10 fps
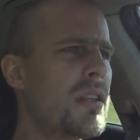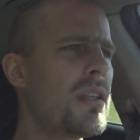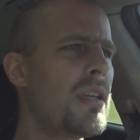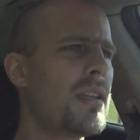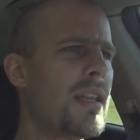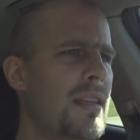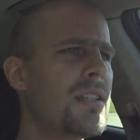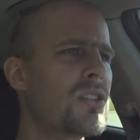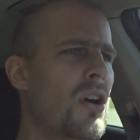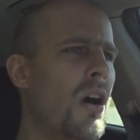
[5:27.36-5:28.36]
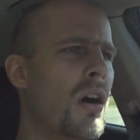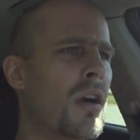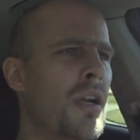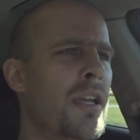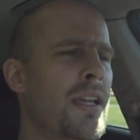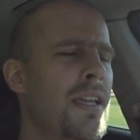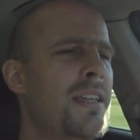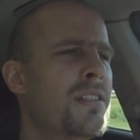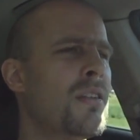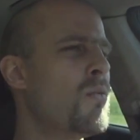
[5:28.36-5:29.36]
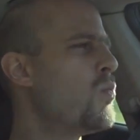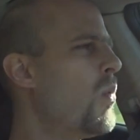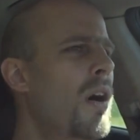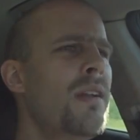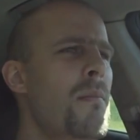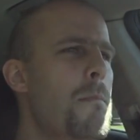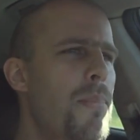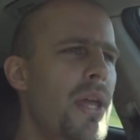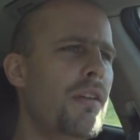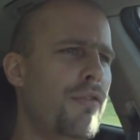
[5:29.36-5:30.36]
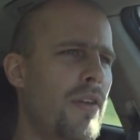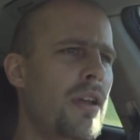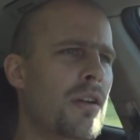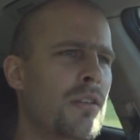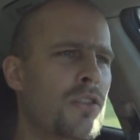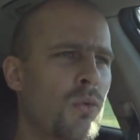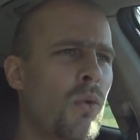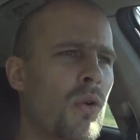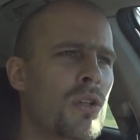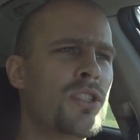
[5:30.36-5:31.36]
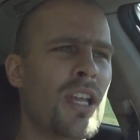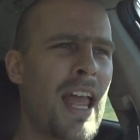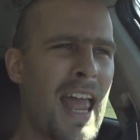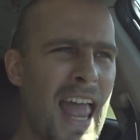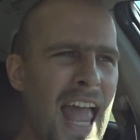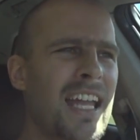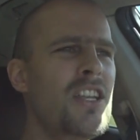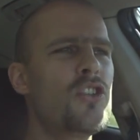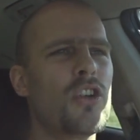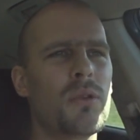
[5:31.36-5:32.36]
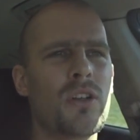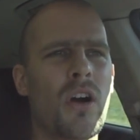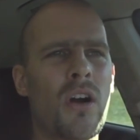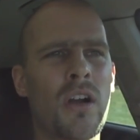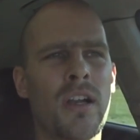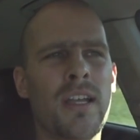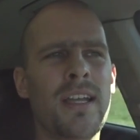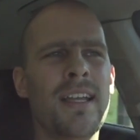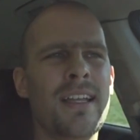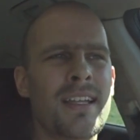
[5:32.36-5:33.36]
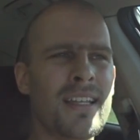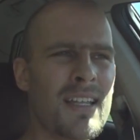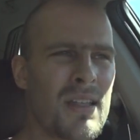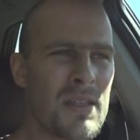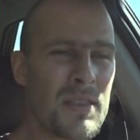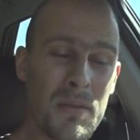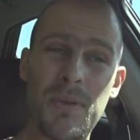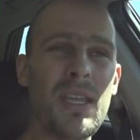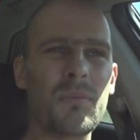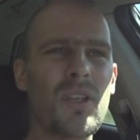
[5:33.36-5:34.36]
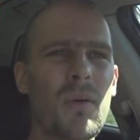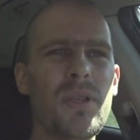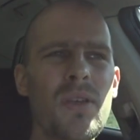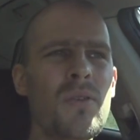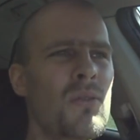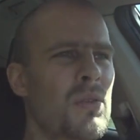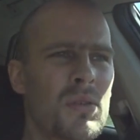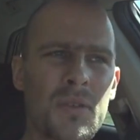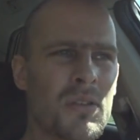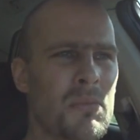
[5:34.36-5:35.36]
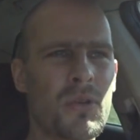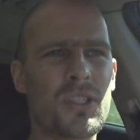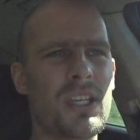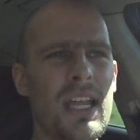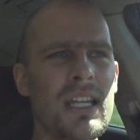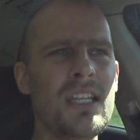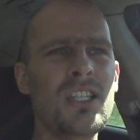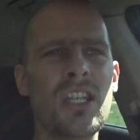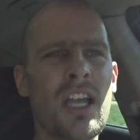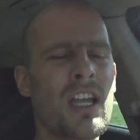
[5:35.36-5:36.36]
think that this car is one big finger towards any German car. BMW, Mercedes,